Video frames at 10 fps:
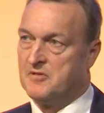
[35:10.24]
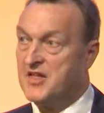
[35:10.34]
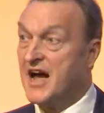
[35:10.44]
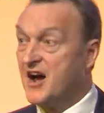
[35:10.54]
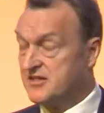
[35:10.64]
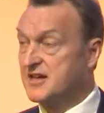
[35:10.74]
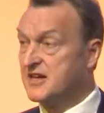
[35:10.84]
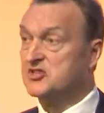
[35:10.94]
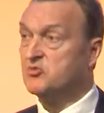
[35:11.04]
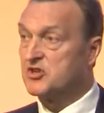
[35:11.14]
That, I
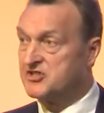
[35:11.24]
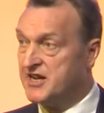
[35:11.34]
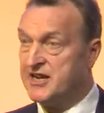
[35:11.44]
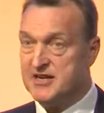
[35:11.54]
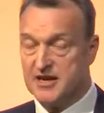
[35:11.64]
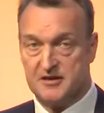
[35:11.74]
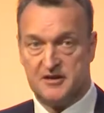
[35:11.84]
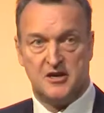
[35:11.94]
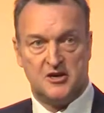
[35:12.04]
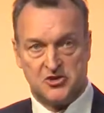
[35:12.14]
think, is what's needed
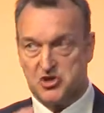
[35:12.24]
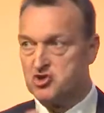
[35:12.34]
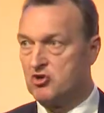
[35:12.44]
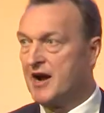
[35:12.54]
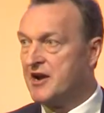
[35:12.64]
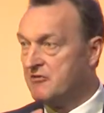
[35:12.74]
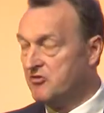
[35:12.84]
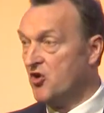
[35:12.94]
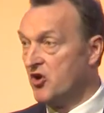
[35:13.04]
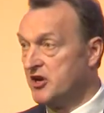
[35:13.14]
to try and
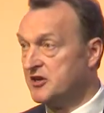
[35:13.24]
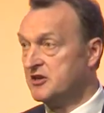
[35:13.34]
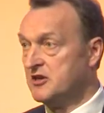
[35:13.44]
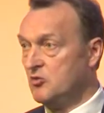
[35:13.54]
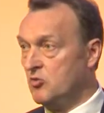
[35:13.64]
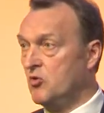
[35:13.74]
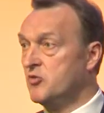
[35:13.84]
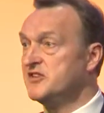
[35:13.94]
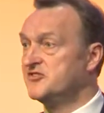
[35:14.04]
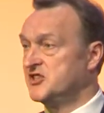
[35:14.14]
avoid what
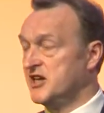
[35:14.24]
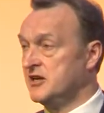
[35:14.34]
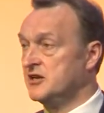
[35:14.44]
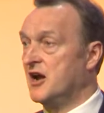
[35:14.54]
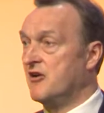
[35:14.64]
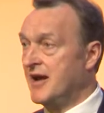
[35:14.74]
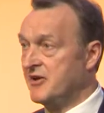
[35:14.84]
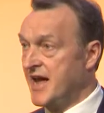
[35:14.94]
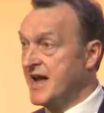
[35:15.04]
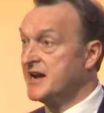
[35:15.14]
we've seen
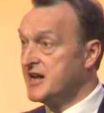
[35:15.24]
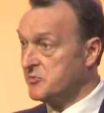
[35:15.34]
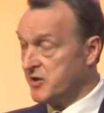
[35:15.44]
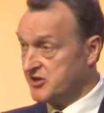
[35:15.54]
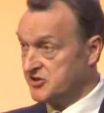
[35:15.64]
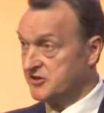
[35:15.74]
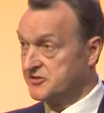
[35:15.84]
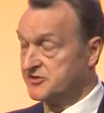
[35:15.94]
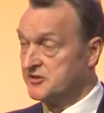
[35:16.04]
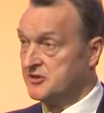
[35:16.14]
around A&E
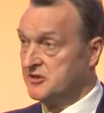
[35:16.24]
pressures,